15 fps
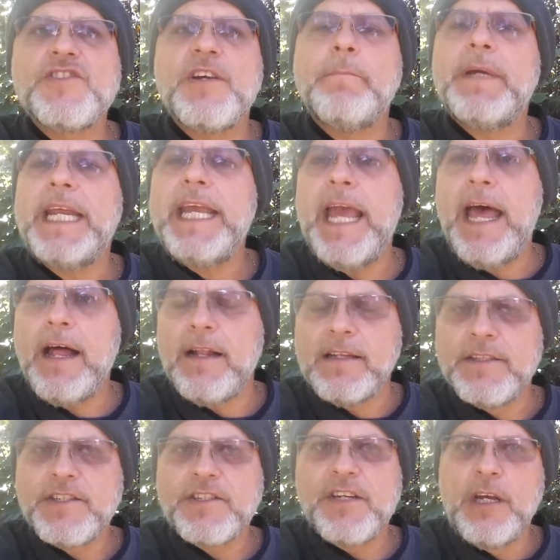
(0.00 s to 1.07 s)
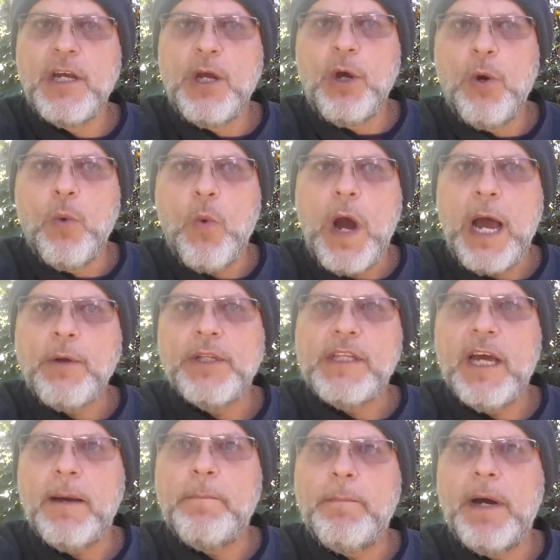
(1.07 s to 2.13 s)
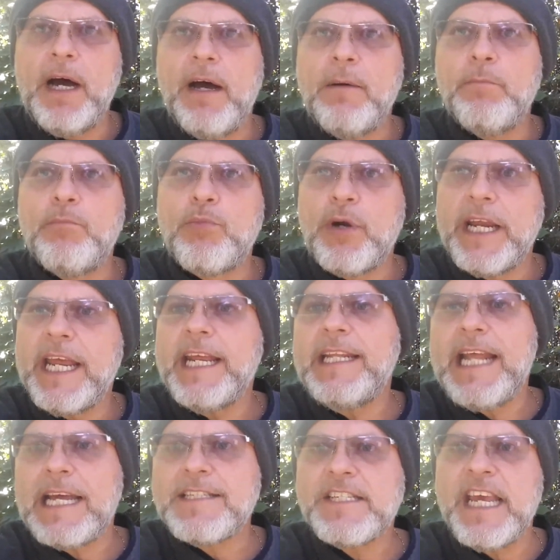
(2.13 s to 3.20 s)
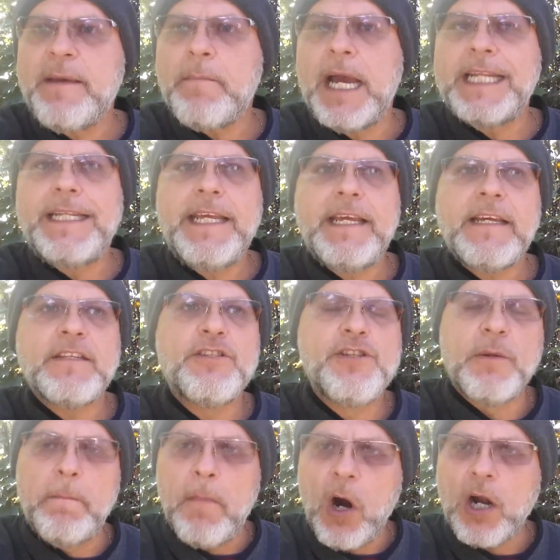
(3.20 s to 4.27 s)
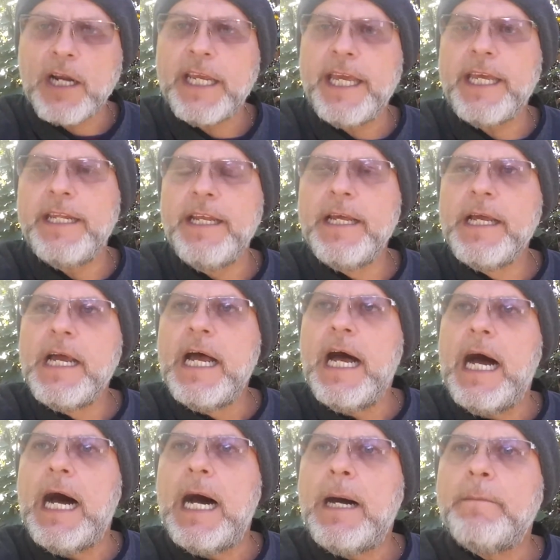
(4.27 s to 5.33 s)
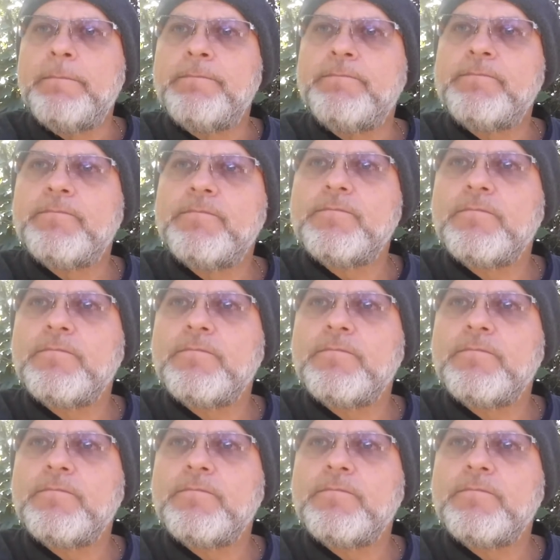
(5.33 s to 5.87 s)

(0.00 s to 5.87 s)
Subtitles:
somebody else wound up bringing that same idea to market, and